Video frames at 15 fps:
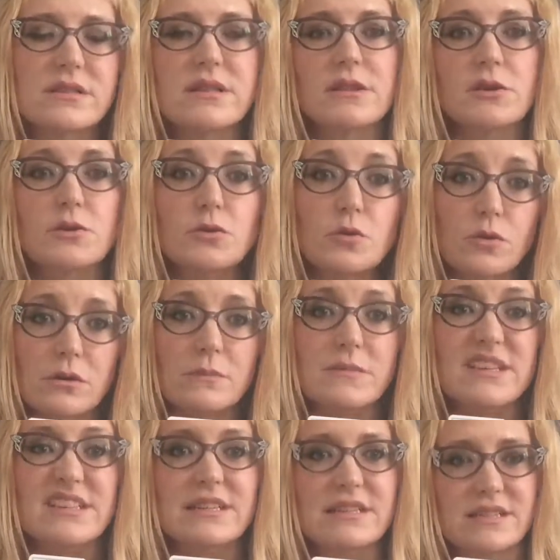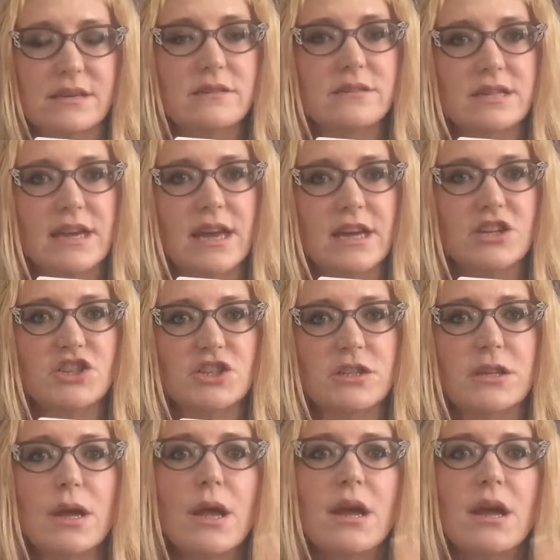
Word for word: the Lenormand association.